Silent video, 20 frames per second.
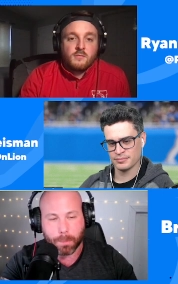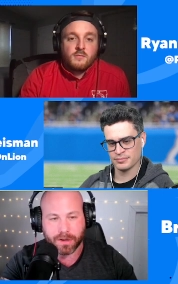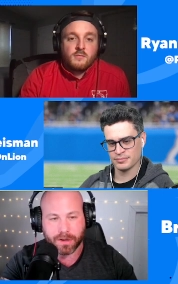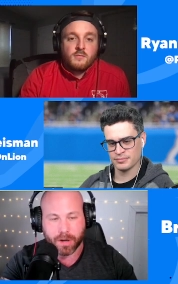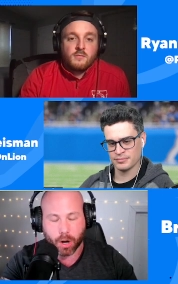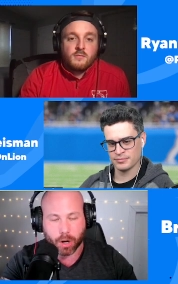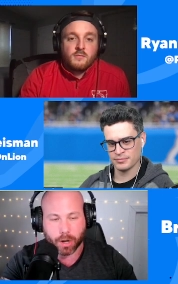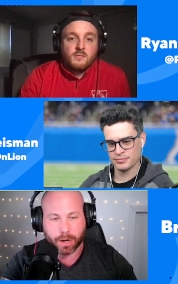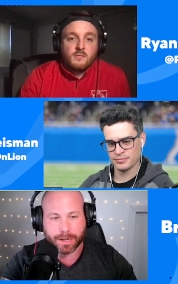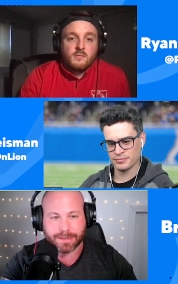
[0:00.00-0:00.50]

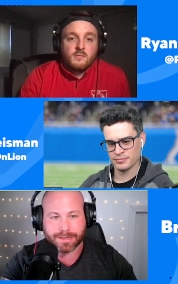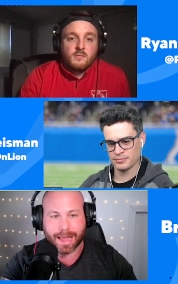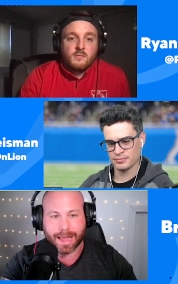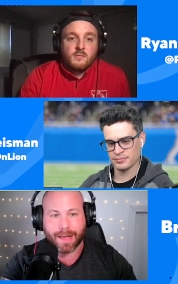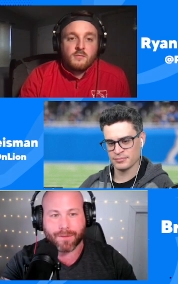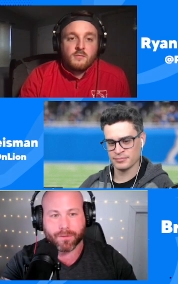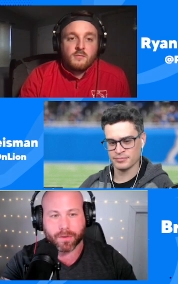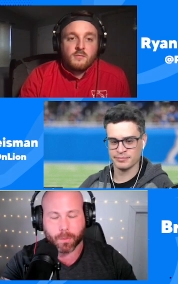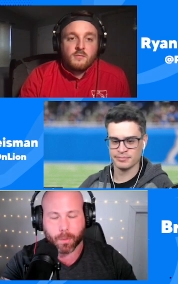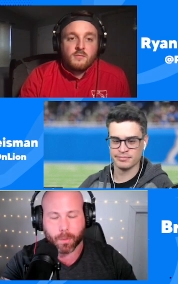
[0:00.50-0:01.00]
Speaker 1: targets
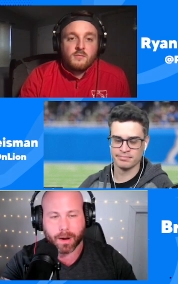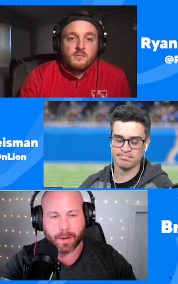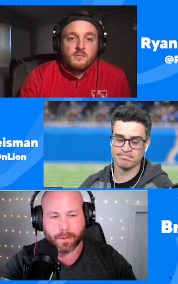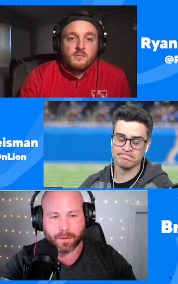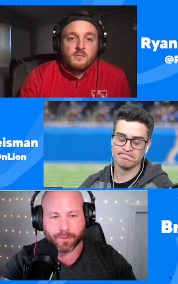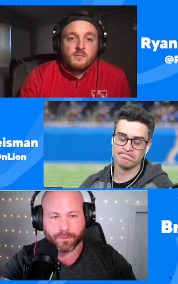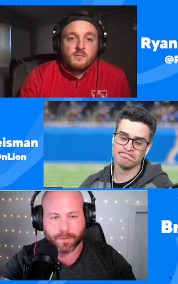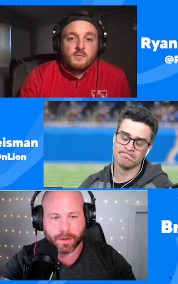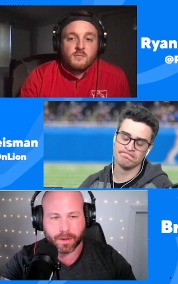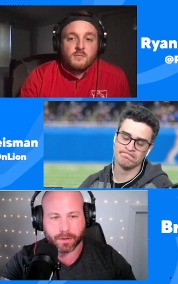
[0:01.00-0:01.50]
everywhere on the
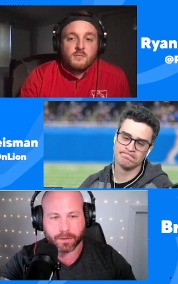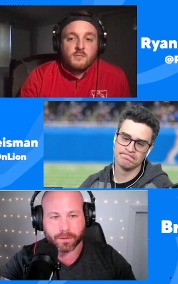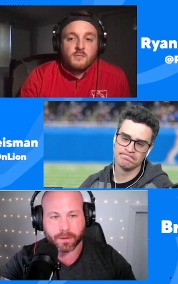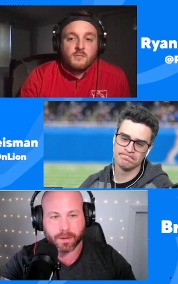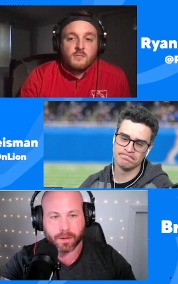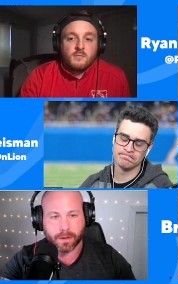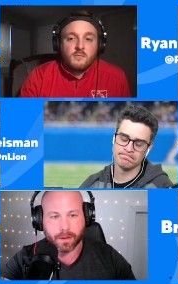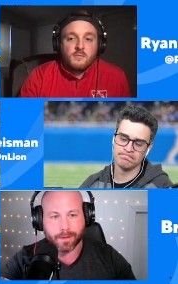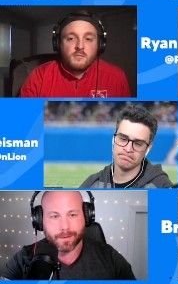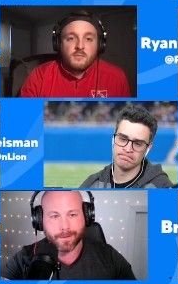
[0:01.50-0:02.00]
field.
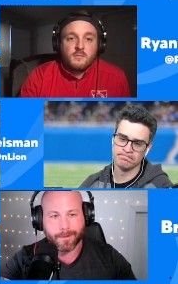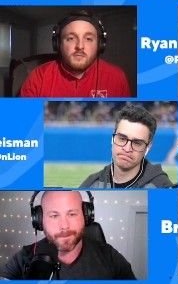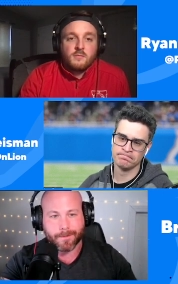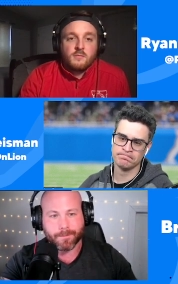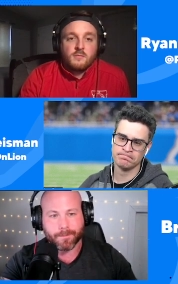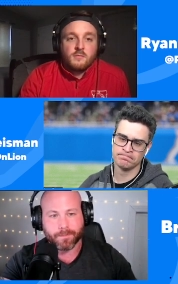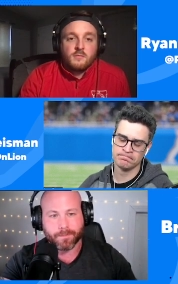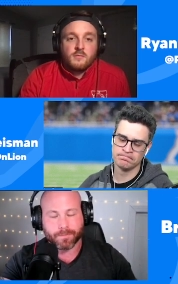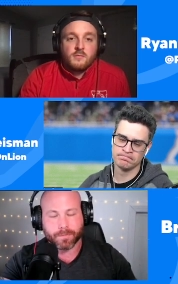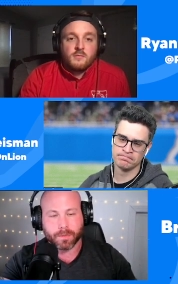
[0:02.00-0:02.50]
Hmm.
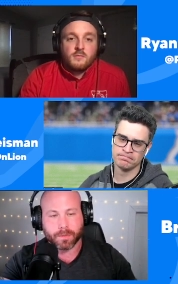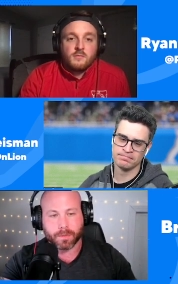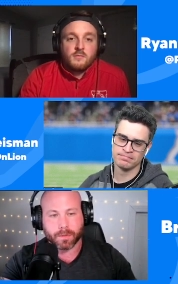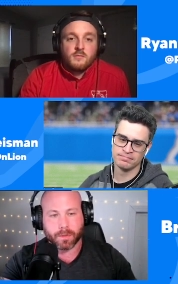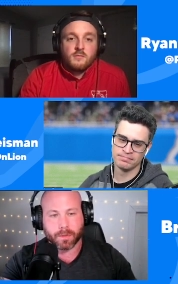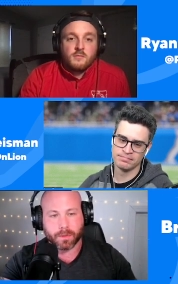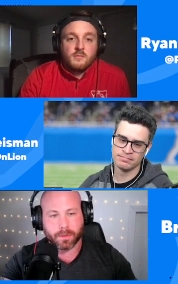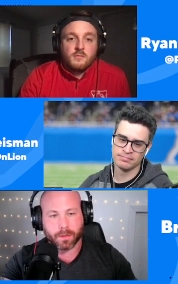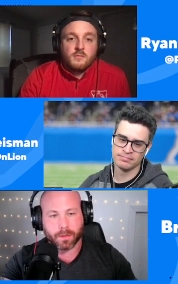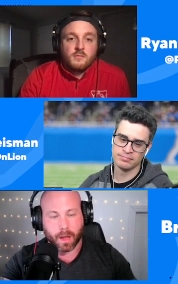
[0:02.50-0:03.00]

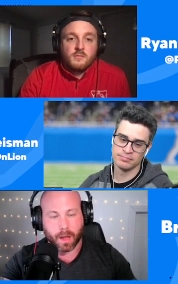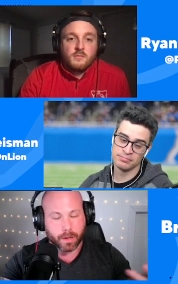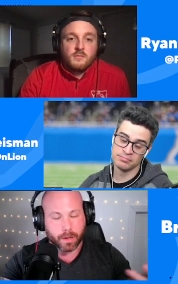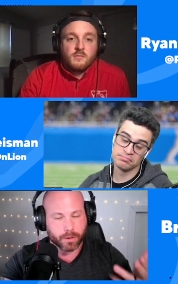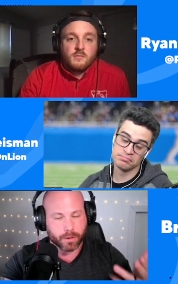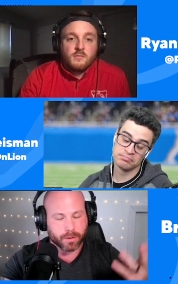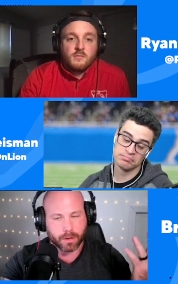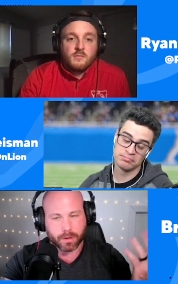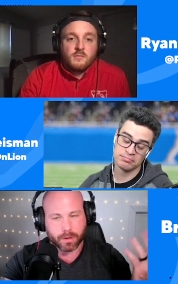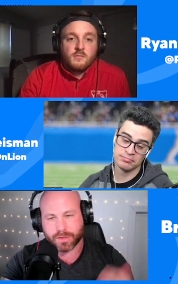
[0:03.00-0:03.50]
Uh,
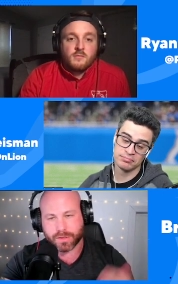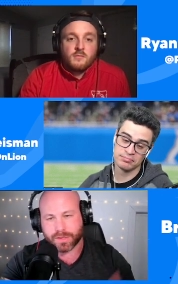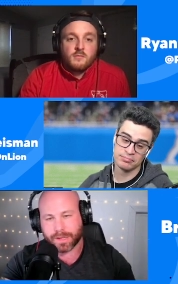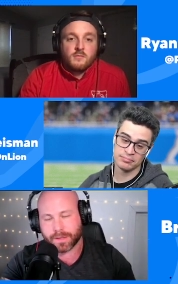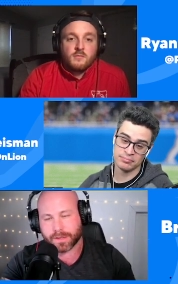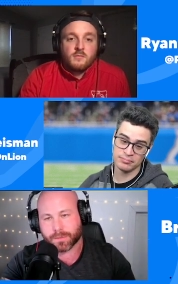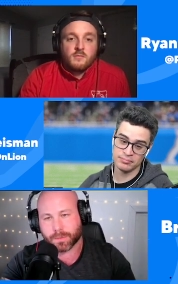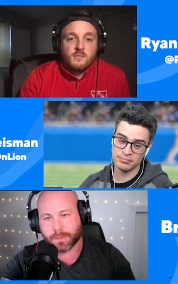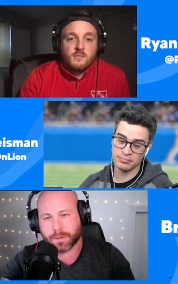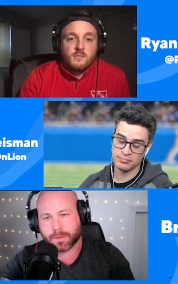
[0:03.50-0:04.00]
you, you see
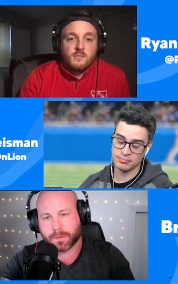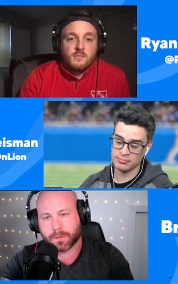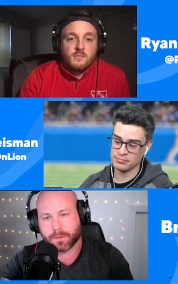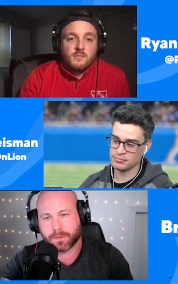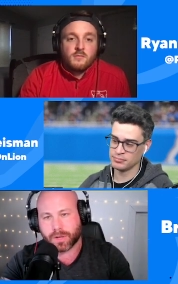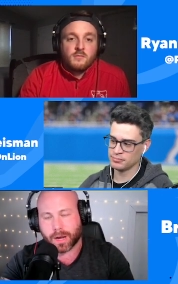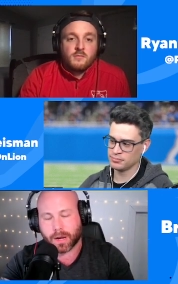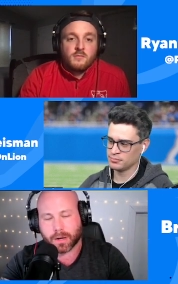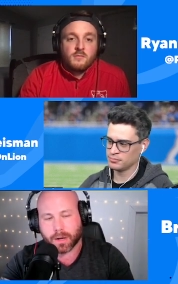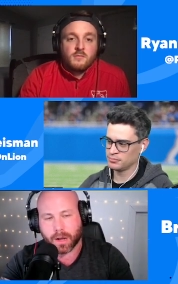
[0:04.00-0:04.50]
this with
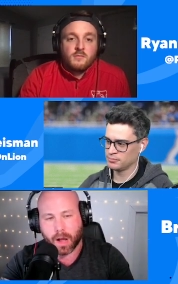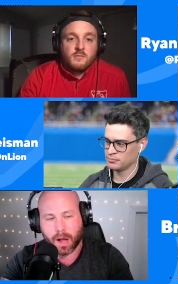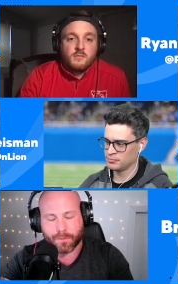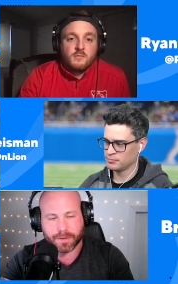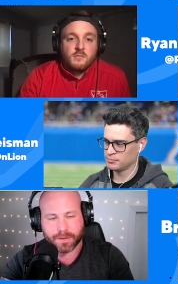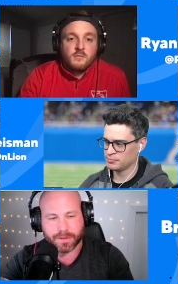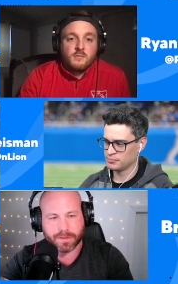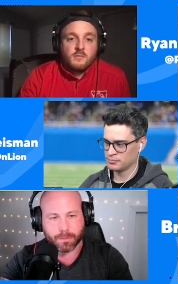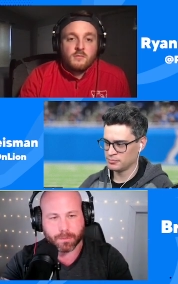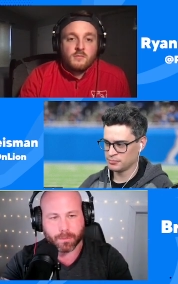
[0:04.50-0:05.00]
Jared Goff in some